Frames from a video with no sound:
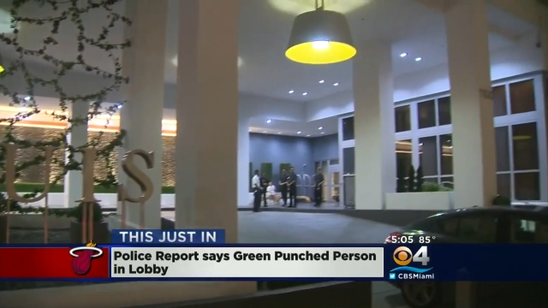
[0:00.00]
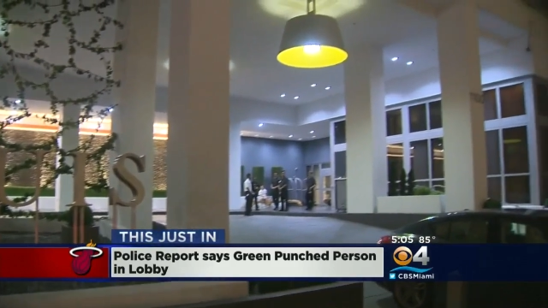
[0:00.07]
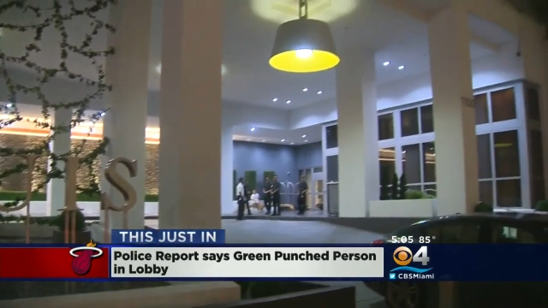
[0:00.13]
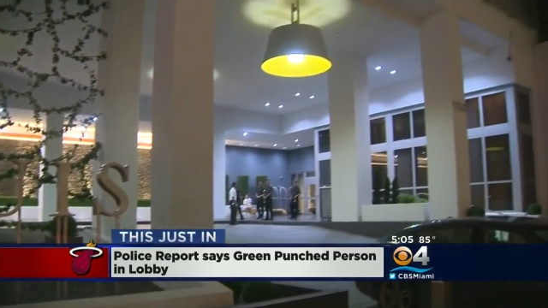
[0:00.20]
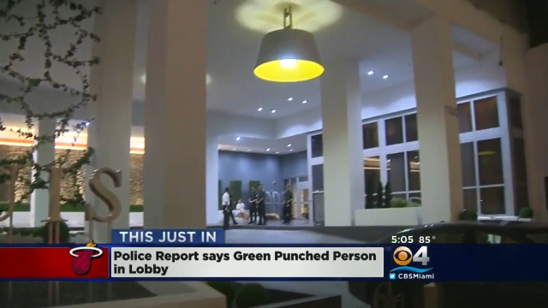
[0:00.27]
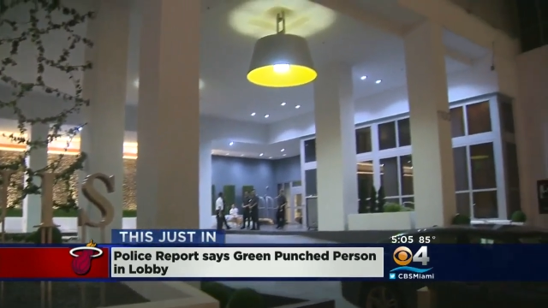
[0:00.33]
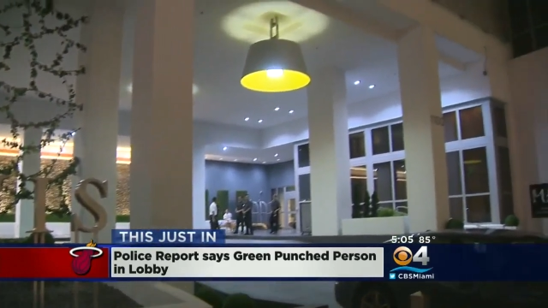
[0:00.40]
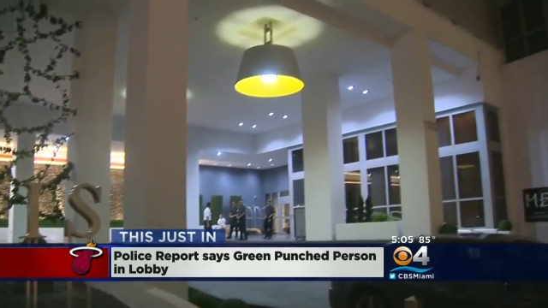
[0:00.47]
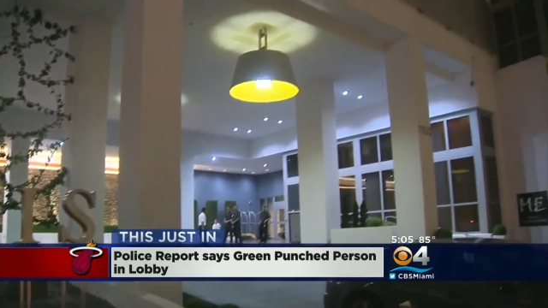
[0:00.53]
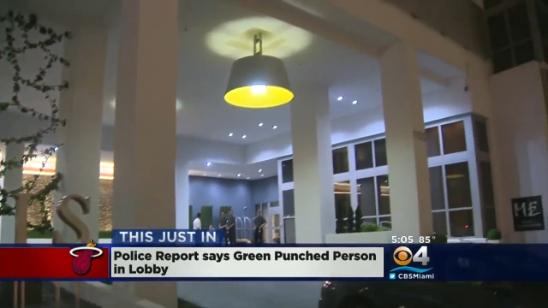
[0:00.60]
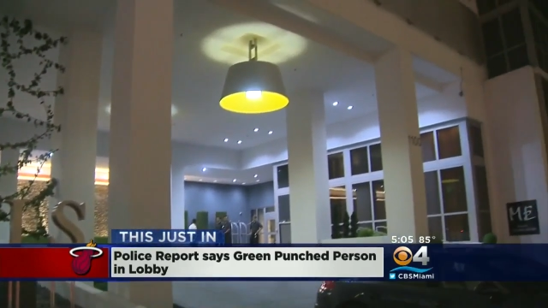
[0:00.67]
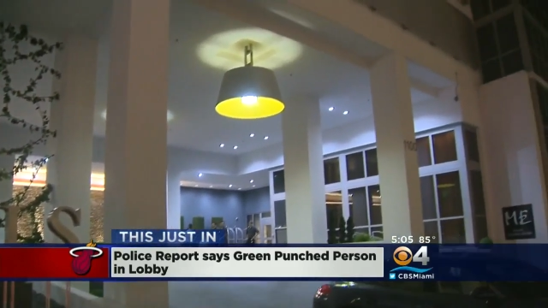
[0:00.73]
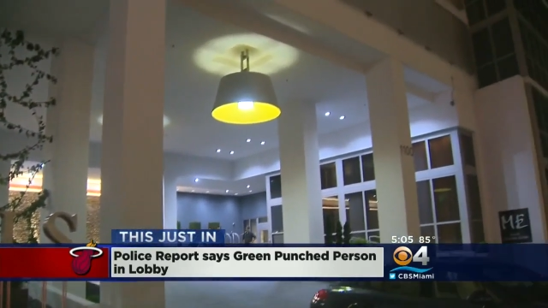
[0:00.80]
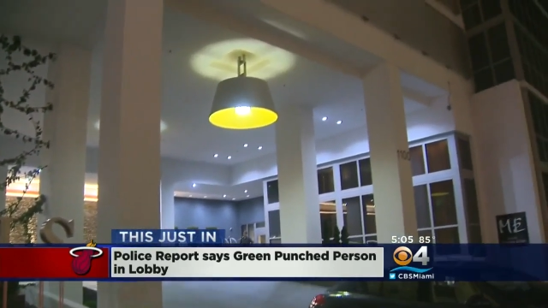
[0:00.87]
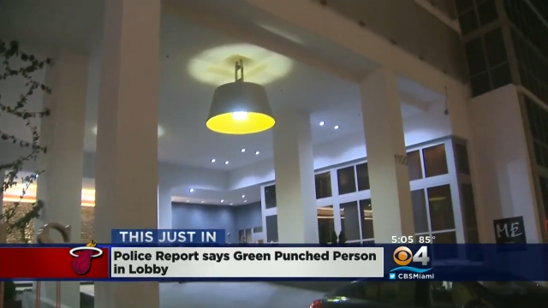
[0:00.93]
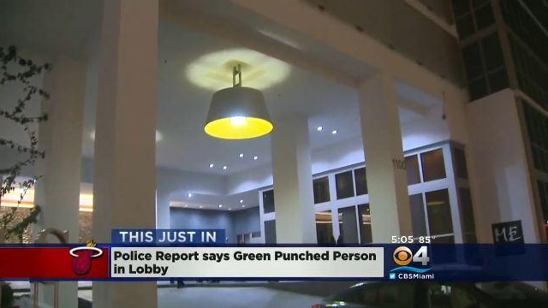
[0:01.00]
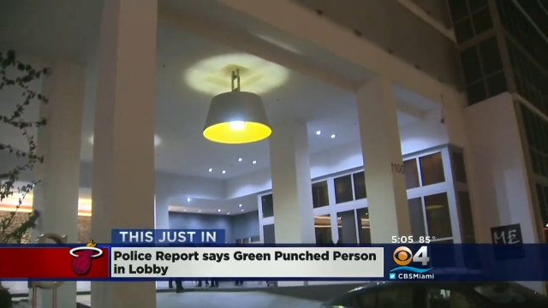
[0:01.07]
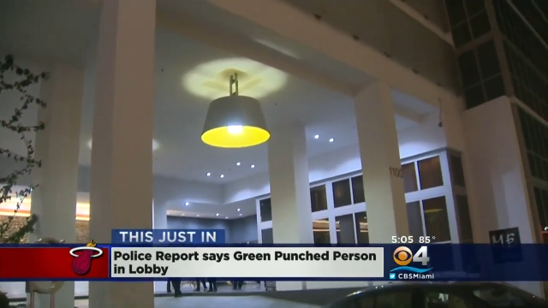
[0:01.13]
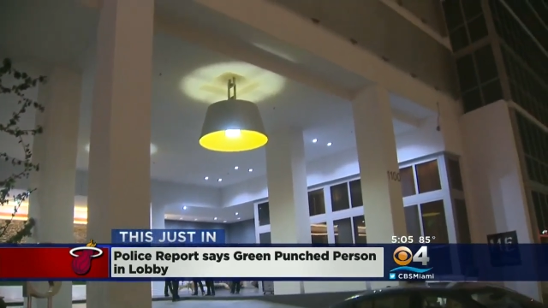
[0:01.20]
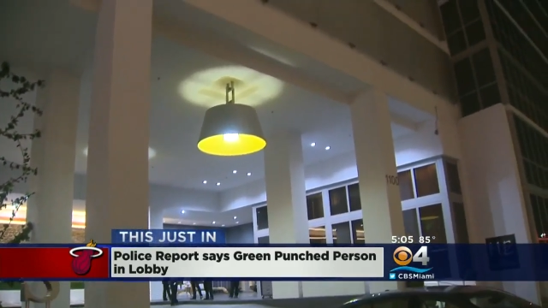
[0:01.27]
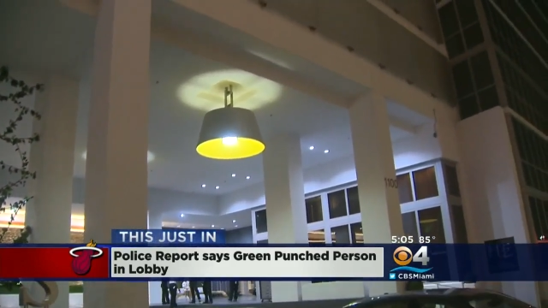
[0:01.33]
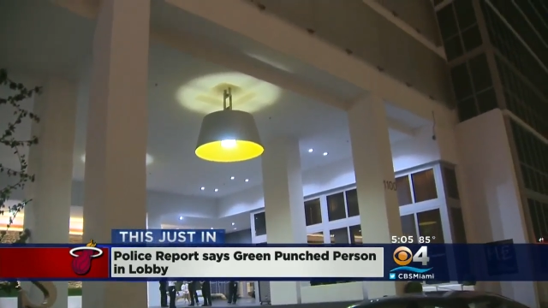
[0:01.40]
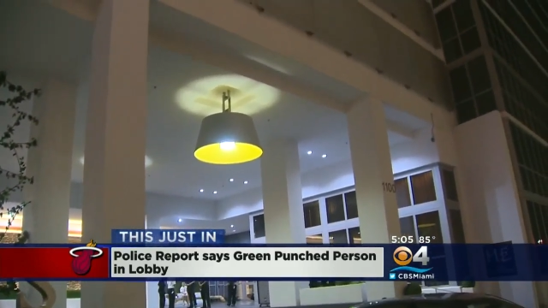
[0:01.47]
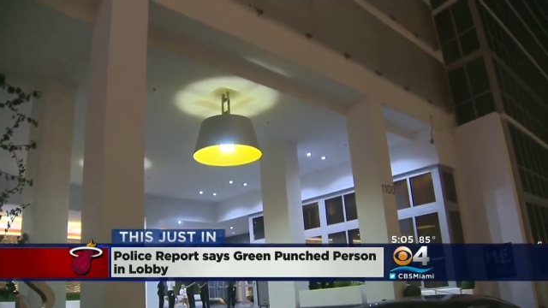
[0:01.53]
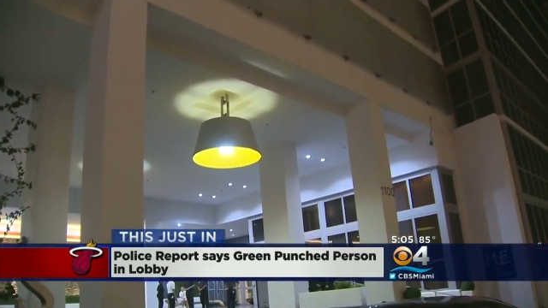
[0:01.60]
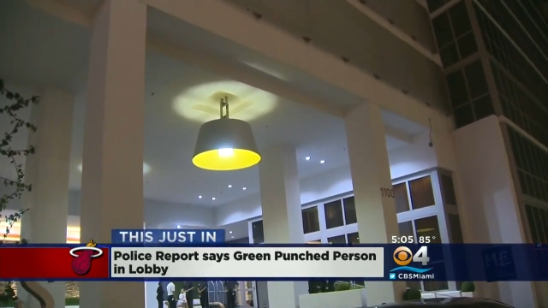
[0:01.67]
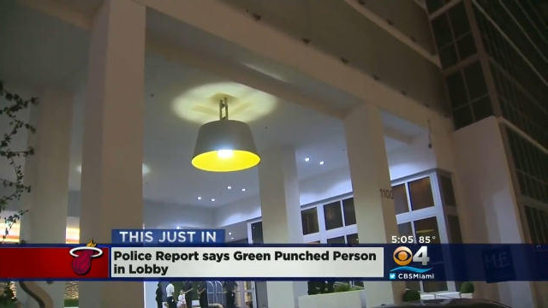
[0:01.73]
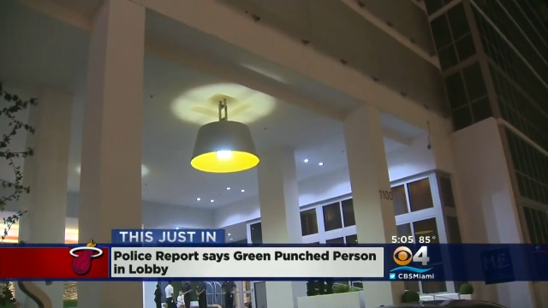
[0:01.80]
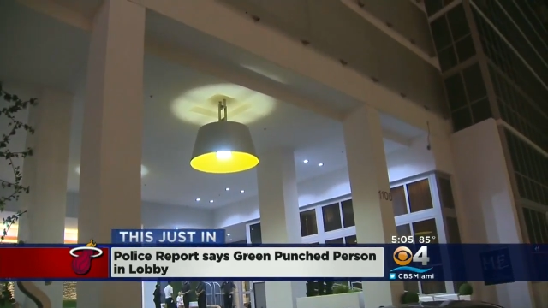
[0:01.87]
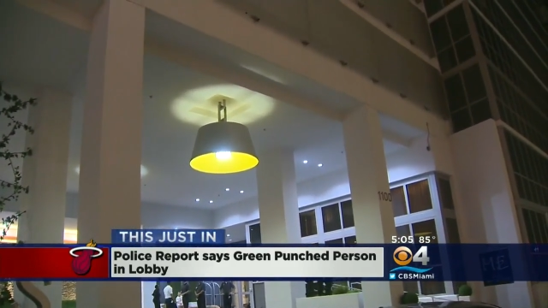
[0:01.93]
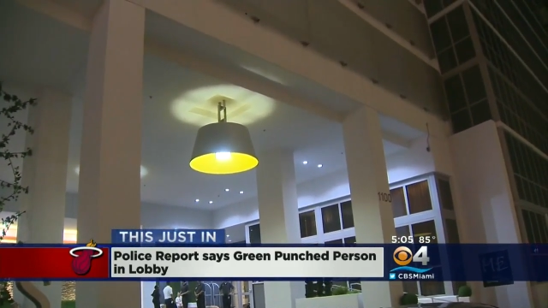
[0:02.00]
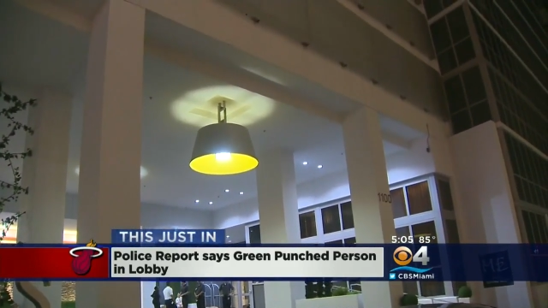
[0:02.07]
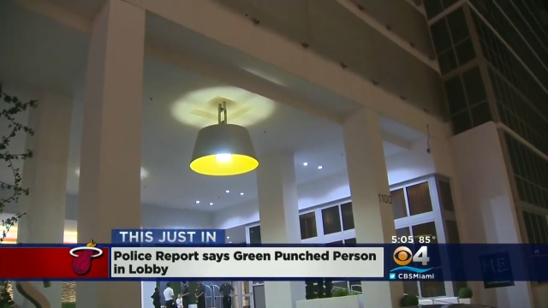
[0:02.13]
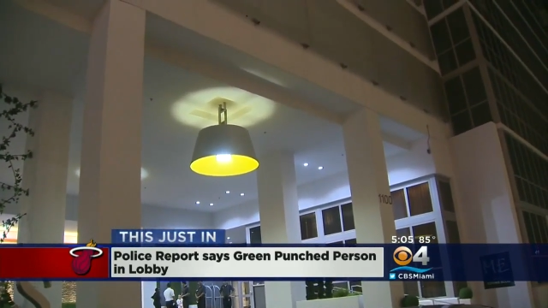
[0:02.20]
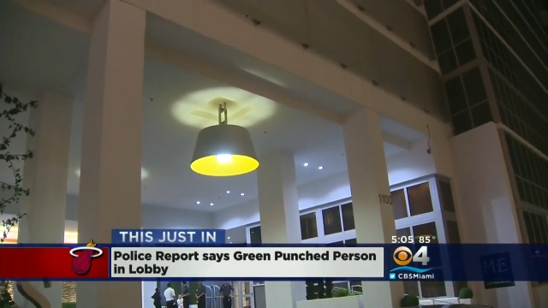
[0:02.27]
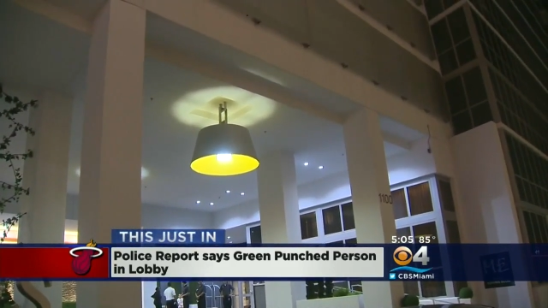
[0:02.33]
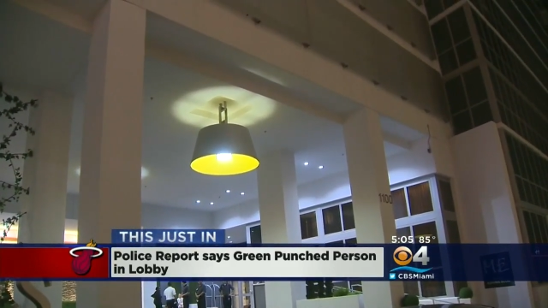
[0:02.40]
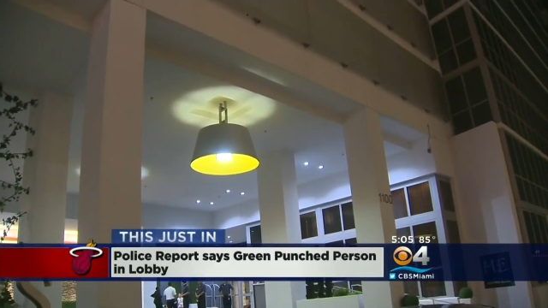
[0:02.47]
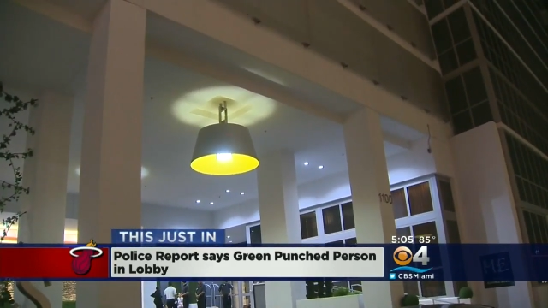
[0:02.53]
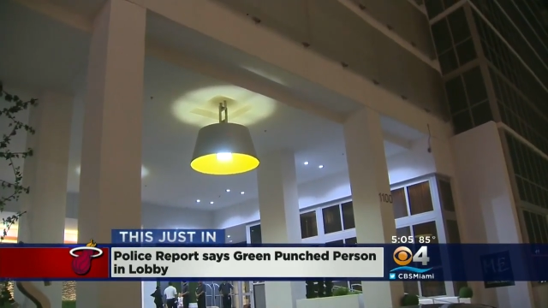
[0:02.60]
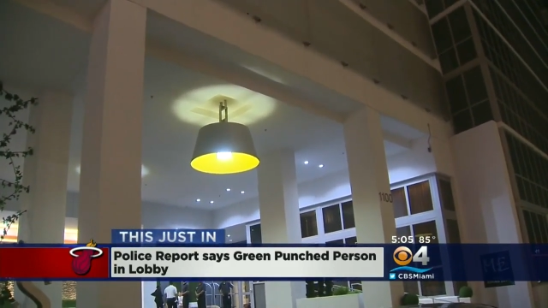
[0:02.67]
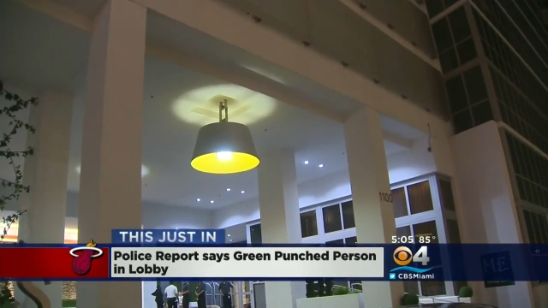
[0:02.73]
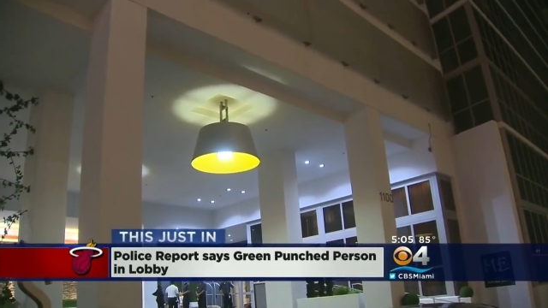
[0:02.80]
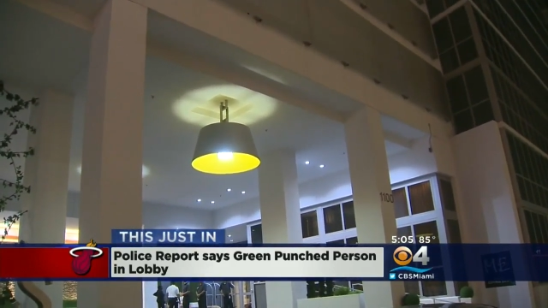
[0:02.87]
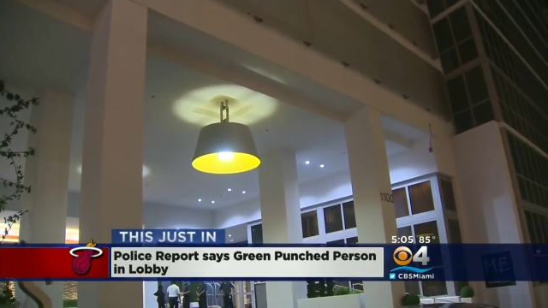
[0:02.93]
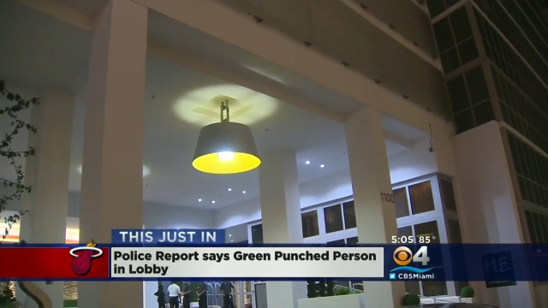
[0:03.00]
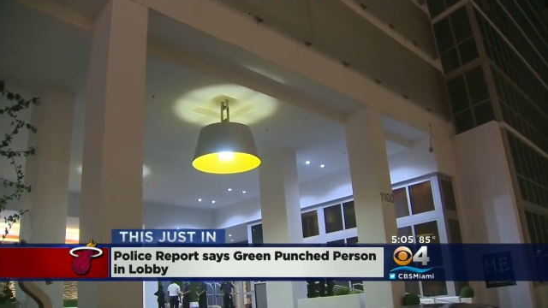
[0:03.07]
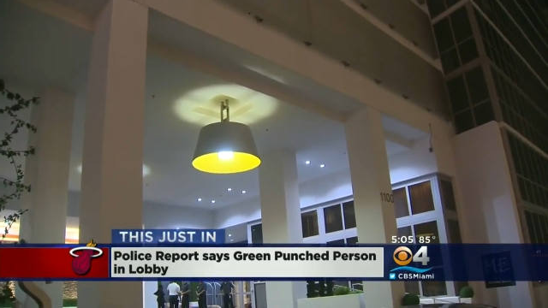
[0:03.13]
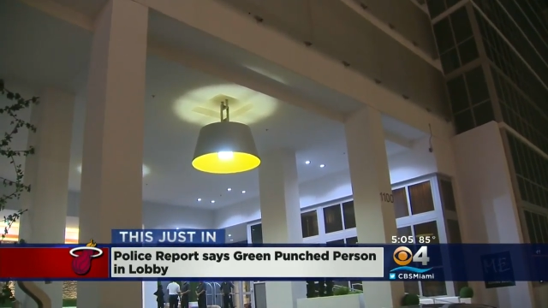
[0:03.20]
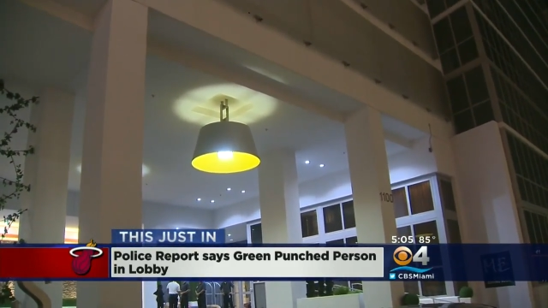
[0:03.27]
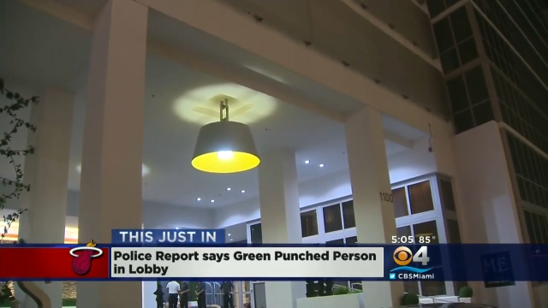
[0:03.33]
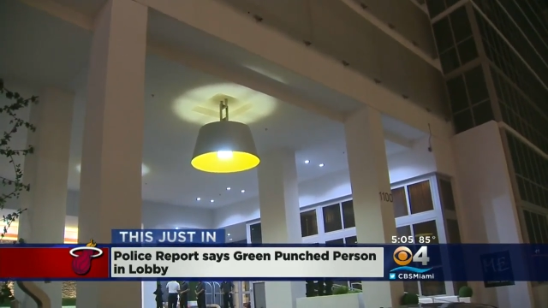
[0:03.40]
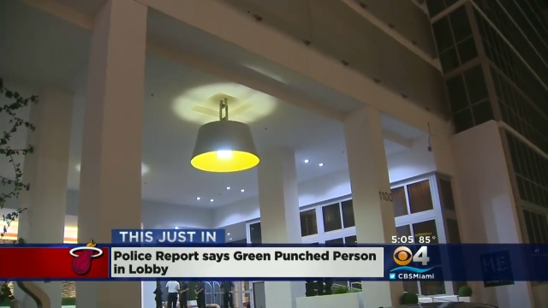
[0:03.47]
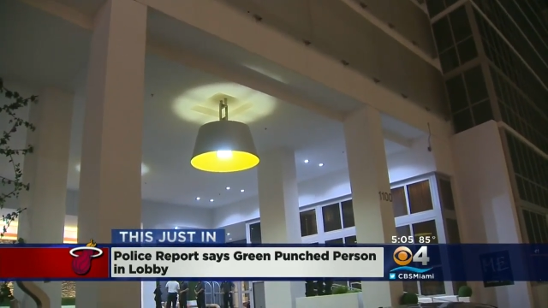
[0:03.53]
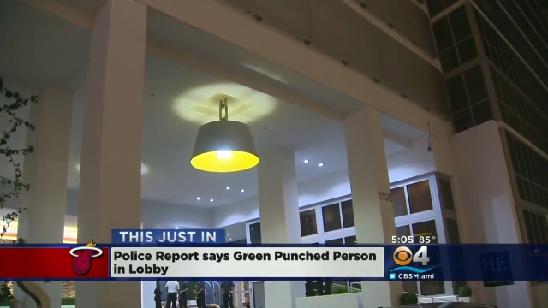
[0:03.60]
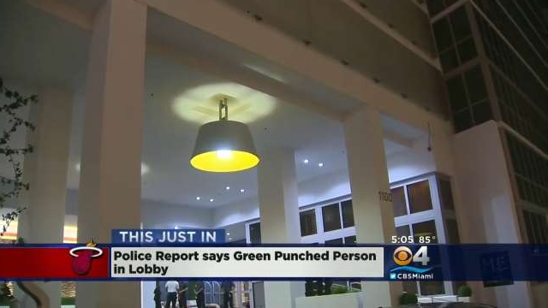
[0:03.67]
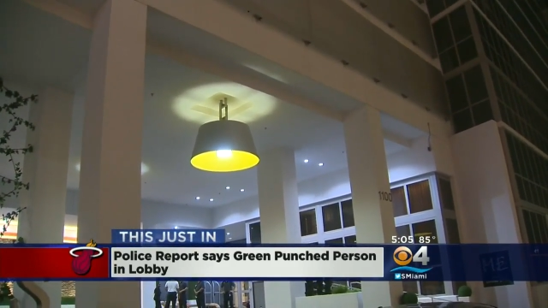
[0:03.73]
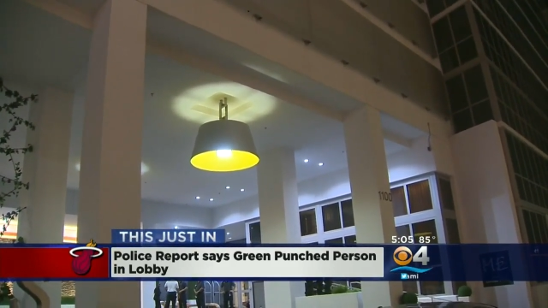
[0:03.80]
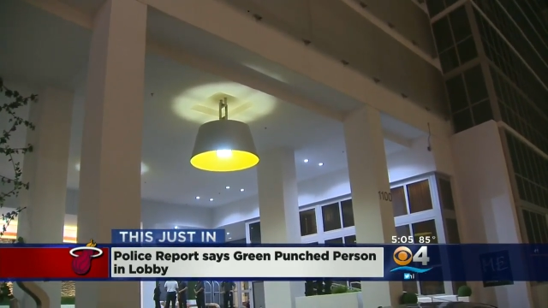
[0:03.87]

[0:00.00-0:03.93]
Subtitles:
[unreadable: no face in view]